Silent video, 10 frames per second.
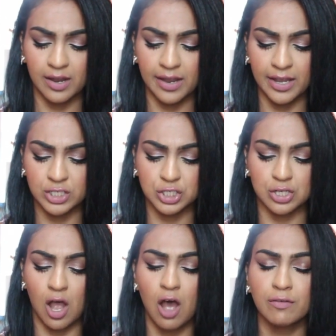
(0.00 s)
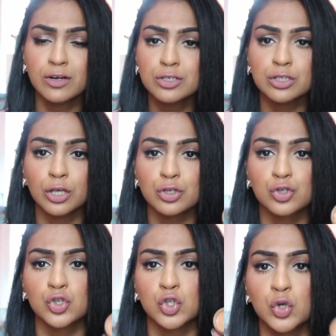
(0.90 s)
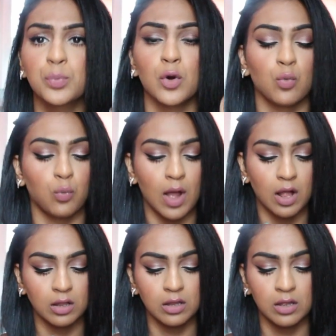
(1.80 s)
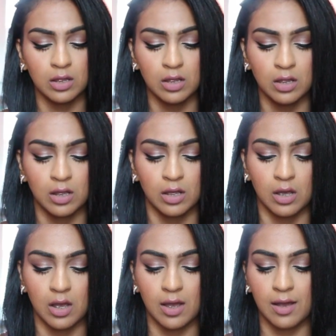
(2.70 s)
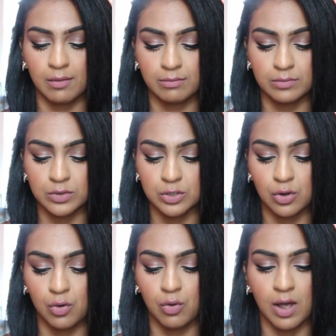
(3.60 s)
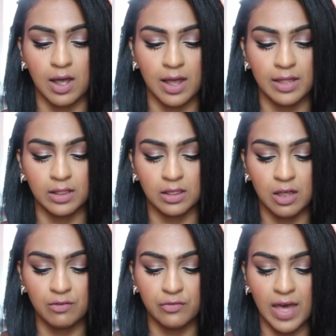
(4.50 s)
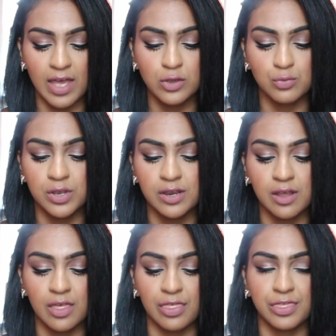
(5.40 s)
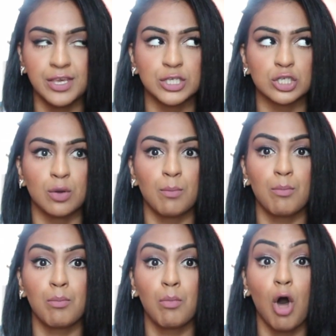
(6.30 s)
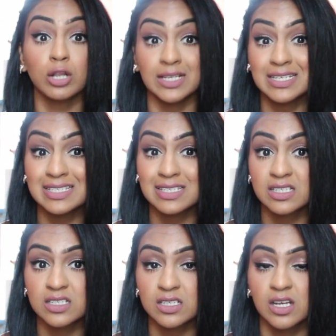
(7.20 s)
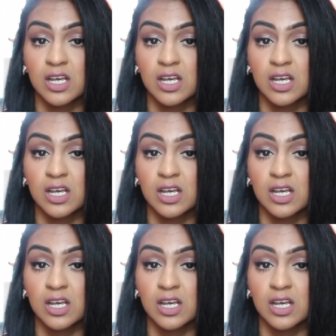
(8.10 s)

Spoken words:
it just covers like super well. So I love that. You need the smallest.